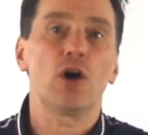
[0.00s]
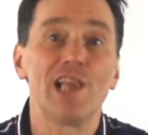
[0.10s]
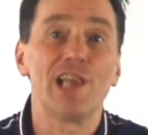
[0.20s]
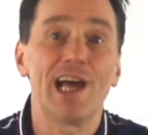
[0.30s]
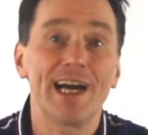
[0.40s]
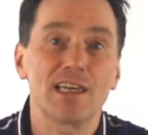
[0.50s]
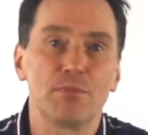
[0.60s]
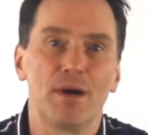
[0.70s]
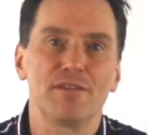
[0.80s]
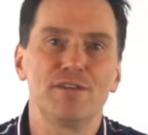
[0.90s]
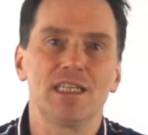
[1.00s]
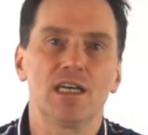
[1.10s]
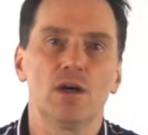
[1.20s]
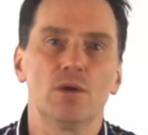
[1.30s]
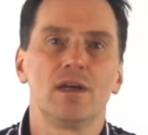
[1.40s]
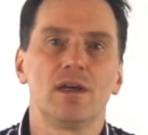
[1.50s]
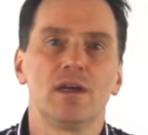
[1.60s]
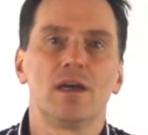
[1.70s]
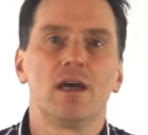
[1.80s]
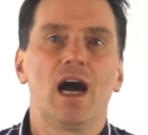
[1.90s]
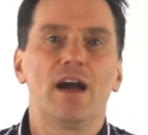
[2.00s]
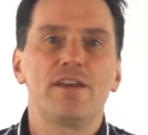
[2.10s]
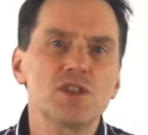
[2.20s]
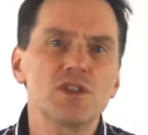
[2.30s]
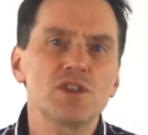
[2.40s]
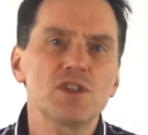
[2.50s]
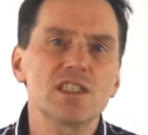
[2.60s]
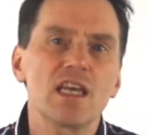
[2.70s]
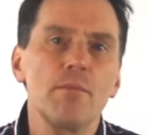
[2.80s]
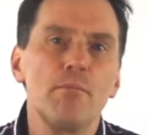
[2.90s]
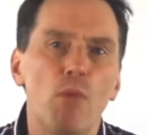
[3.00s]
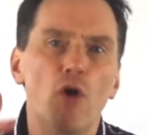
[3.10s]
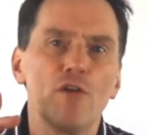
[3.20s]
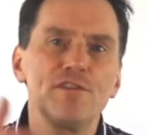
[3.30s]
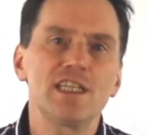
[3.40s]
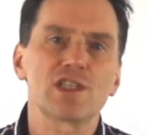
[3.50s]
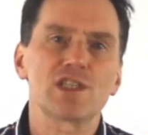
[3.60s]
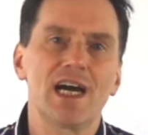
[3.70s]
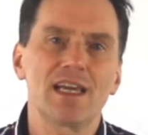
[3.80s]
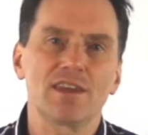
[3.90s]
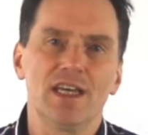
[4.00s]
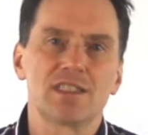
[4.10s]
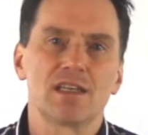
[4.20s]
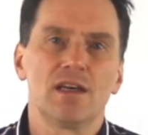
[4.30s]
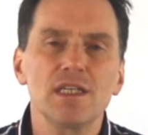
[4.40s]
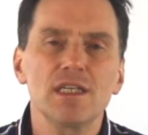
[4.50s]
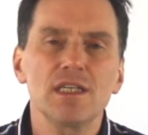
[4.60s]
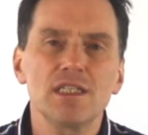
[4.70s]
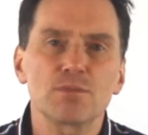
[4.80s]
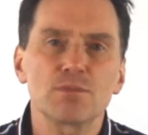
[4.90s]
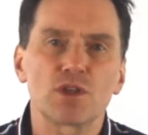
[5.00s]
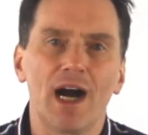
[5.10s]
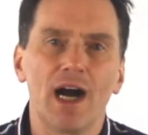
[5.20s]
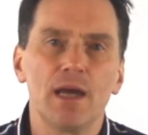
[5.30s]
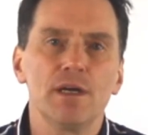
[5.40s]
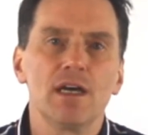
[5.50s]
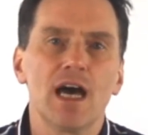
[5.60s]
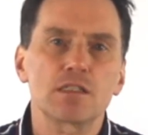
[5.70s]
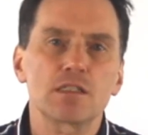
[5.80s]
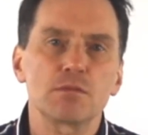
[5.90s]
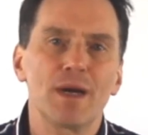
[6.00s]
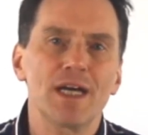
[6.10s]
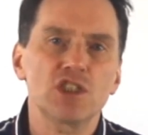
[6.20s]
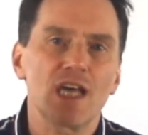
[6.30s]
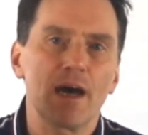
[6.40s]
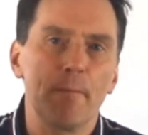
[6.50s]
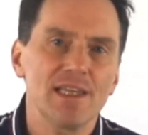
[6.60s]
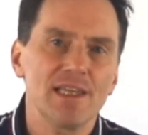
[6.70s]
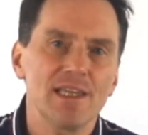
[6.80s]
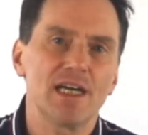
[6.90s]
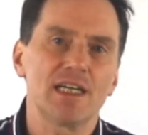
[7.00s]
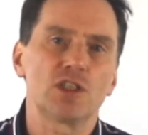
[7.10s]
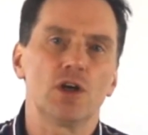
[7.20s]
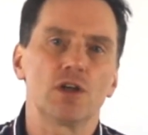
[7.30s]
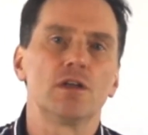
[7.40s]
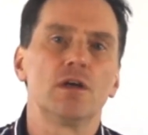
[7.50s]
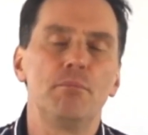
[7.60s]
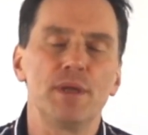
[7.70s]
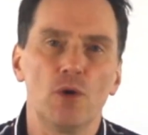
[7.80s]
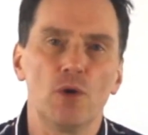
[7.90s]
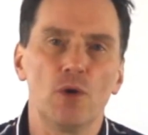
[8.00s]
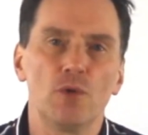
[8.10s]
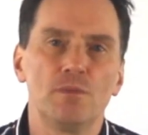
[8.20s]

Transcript: or like my video? And if you want to see more videos like this, please subscribe and smash that bell icon below.